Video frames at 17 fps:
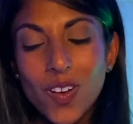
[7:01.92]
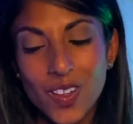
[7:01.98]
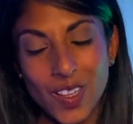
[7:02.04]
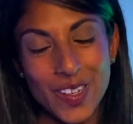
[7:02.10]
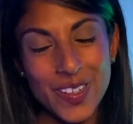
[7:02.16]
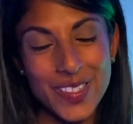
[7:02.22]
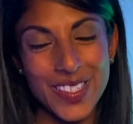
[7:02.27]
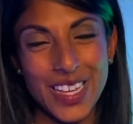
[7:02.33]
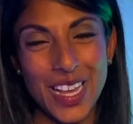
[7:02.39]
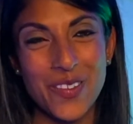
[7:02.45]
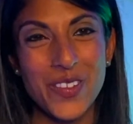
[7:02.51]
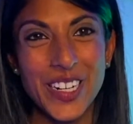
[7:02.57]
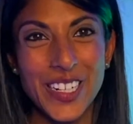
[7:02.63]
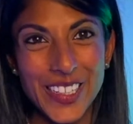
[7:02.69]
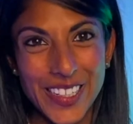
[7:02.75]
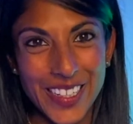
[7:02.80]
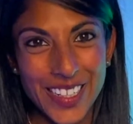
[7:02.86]
close, I
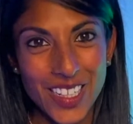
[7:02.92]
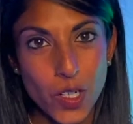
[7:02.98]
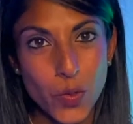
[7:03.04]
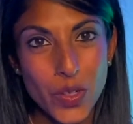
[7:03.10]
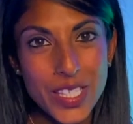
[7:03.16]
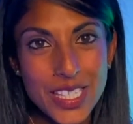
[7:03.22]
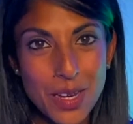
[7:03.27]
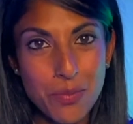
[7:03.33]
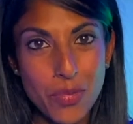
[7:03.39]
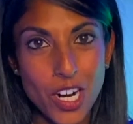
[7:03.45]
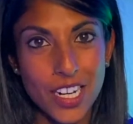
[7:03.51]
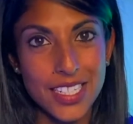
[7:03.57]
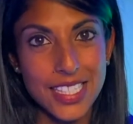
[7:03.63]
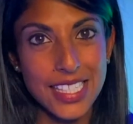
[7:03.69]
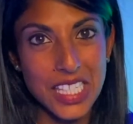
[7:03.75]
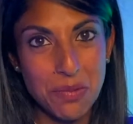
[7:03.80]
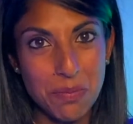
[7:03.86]
wonder. What's that
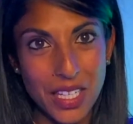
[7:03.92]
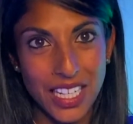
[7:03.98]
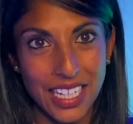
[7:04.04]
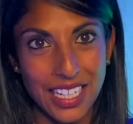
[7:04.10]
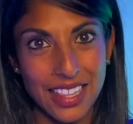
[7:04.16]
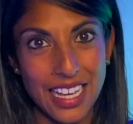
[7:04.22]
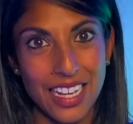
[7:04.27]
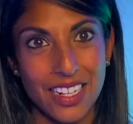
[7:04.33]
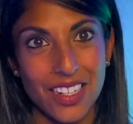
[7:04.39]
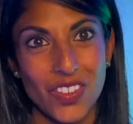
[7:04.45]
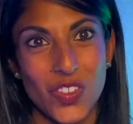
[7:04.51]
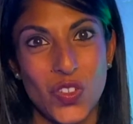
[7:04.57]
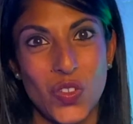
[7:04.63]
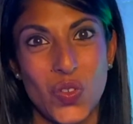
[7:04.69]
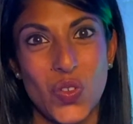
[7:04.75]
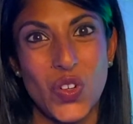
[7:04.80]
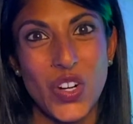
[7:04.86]
proximity that
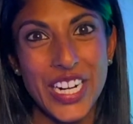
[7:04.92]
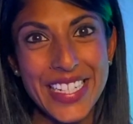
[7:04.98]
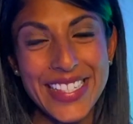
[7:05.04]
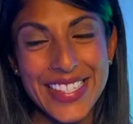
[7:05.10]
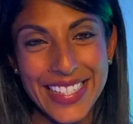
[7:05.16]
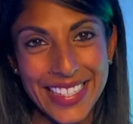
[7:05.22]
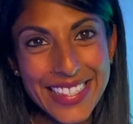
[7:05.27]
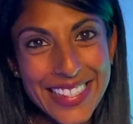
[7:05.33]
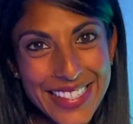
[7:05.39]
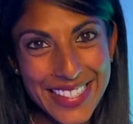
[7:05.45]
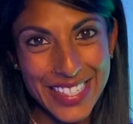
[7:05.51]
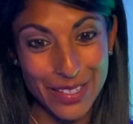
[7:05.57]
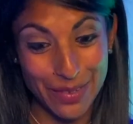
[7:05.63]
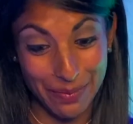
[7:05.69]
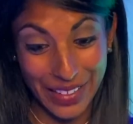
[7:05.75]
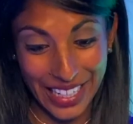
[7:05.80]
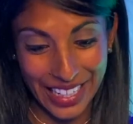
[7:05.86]
Christ is
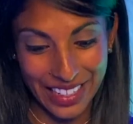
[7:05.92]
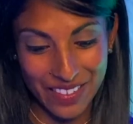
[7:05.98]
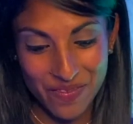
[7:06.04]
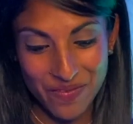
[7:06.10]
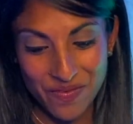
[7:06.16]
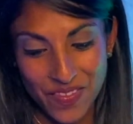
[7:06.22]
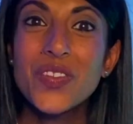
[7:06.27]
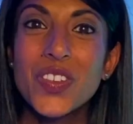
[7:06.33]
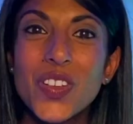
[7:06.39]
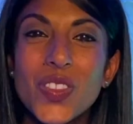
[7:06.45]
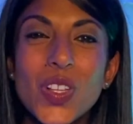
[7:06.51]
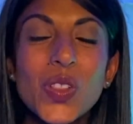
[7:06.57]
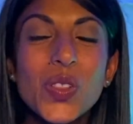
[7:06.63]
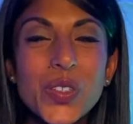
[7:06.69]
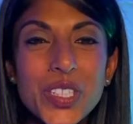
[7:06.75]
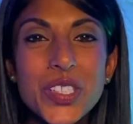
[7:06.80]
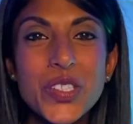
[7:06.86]
to me? The
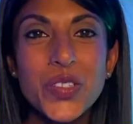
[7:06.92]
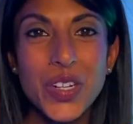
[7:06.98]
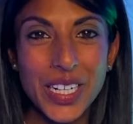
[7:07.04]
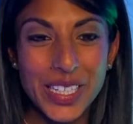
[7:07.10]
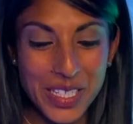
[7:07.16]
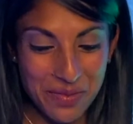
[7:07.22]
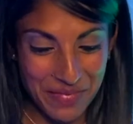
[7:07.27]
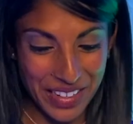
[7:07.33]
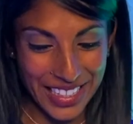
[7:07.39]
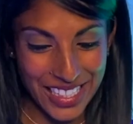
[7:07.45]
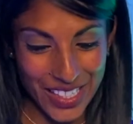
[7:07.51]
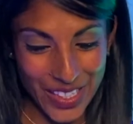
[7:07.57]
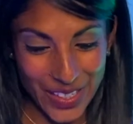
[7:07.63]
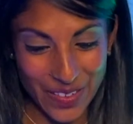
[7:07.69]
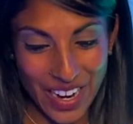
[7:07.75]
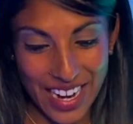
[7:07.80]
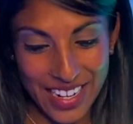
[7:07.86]
Lord directed me
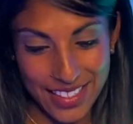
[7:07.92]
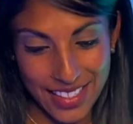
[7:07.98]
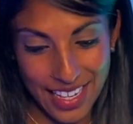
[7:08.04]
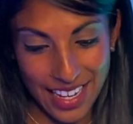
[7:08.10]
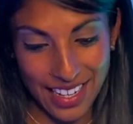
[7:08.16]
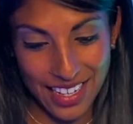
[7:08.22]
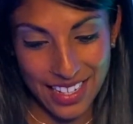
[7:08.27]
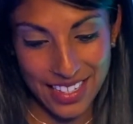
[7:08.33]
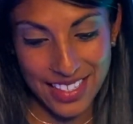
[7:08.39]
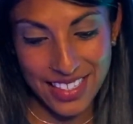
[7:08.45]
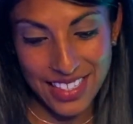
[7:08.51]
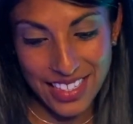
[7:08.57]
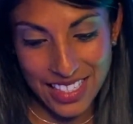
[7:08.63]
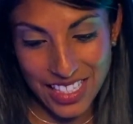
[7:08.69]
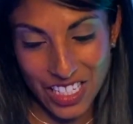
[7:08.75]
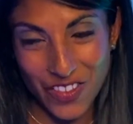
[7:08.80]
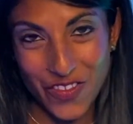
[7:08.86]
to Isaiah
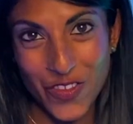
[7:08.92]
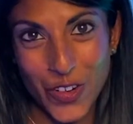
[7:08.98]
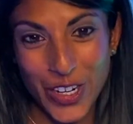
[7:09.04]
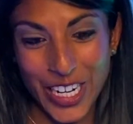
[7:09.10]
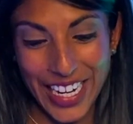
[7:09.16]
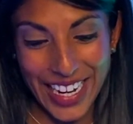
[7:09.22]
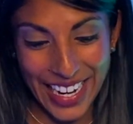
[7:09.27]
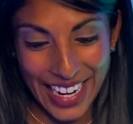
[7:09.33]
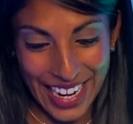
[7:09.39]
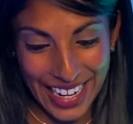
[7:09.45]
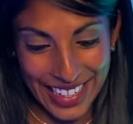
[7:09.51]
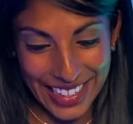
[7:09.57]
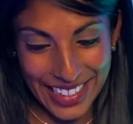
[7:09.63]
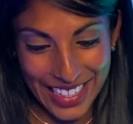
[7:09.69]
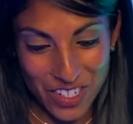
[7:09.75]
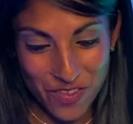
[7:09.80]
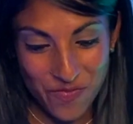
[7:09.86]
64:8.
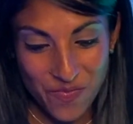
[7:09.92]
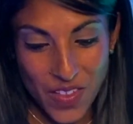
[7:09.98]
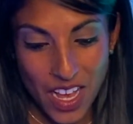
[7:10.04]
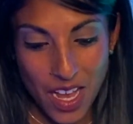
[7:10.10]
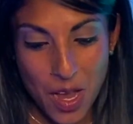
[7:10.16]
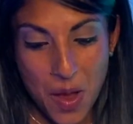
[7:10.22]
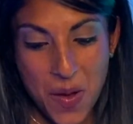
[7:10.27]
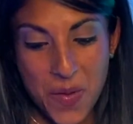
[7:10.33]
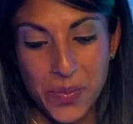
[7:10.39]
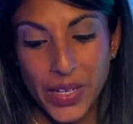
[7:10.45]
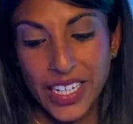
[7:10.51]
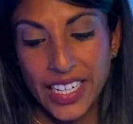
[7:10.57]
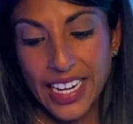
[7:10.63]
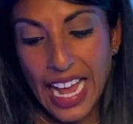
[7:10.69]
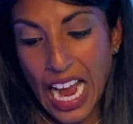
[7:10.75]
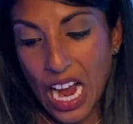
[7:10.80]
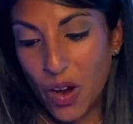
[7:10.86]
But
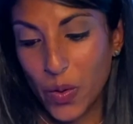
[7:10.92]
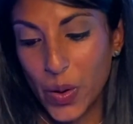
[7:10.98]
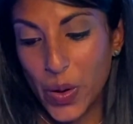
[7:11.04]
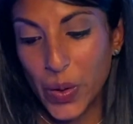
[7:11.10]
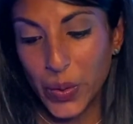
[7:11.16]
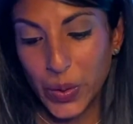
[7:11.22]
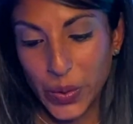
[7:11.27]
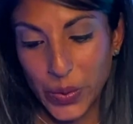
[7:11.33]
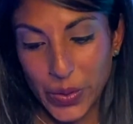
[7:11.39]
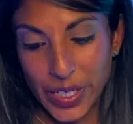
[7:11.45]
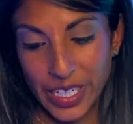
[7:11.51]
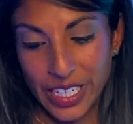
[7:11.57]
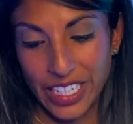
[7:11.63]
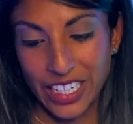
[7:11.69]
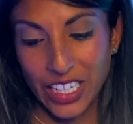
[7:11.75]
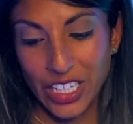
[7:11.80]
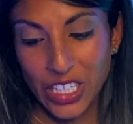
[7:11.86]
now, O
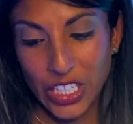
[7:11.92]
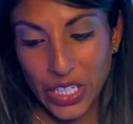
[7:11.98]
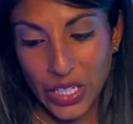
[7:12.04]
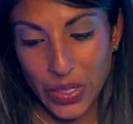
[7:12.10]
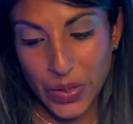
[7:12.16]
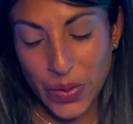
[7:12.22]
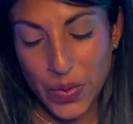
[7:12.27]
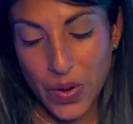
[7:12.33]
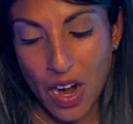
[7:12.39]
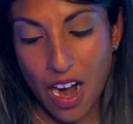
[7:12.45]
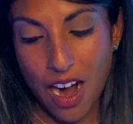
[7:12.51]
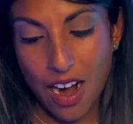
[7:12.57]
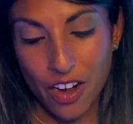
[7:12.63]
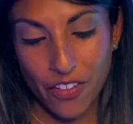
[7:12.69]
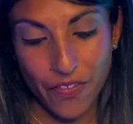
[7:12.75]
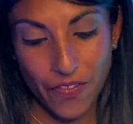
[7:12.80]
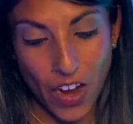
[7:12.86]
Lord, you
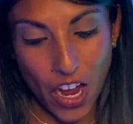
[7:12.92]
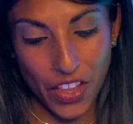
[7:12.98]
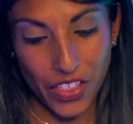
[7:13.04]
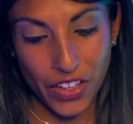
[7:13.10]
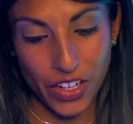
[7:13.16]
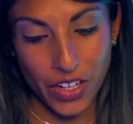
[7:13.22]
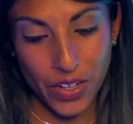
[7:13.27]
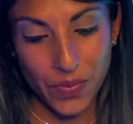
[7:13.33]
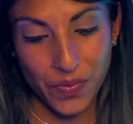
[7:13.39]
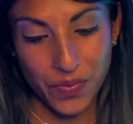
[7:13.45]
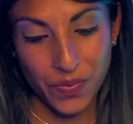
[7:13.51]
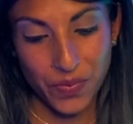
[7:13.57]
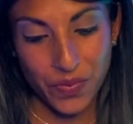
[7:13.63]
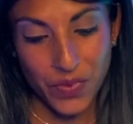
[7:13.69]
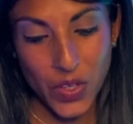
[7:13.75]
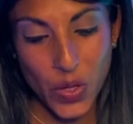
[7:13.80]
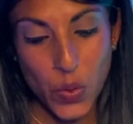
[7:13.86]
are Father.
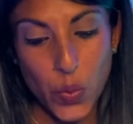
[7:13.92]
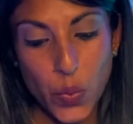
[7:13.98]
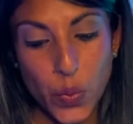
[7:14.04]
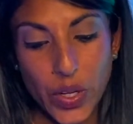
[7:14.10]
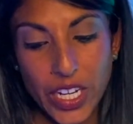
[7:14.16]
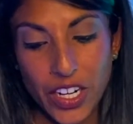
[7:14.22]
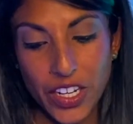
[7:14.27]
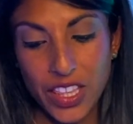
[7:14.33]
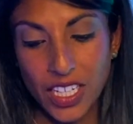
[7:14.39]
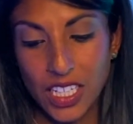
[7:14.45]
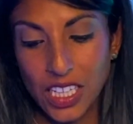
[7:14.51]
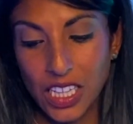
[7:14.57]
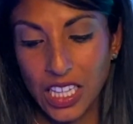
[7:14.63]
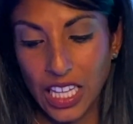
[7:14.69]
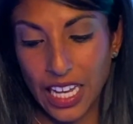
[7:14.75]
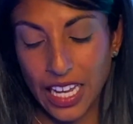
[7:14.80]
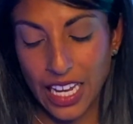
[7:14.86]
We are the
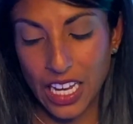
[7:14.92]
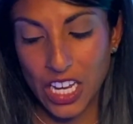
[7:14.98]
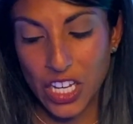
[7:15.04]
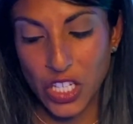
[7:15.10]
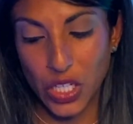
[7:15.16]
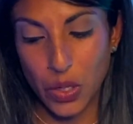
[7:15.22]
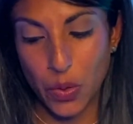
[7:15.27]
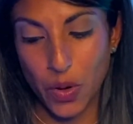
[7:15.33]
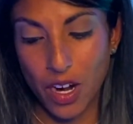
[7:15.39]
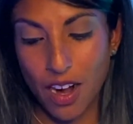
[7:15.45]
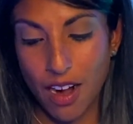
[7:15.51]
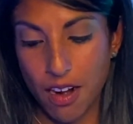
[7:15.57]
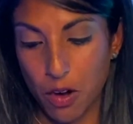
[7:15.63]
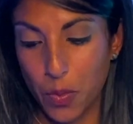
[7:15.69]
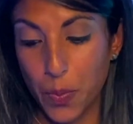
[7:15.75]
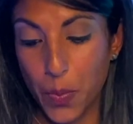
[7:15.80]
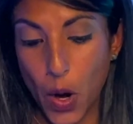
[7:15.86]
clay, you are
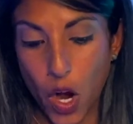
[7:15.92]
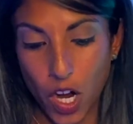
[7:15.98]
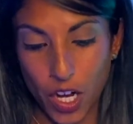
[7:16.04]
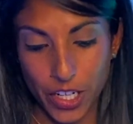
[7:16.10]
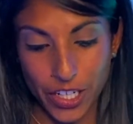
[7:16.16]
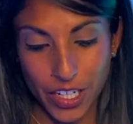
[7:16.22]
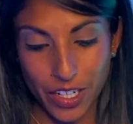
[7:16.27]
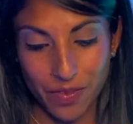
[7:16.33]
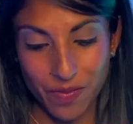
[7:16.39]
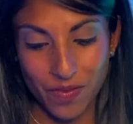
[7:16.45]
our potter.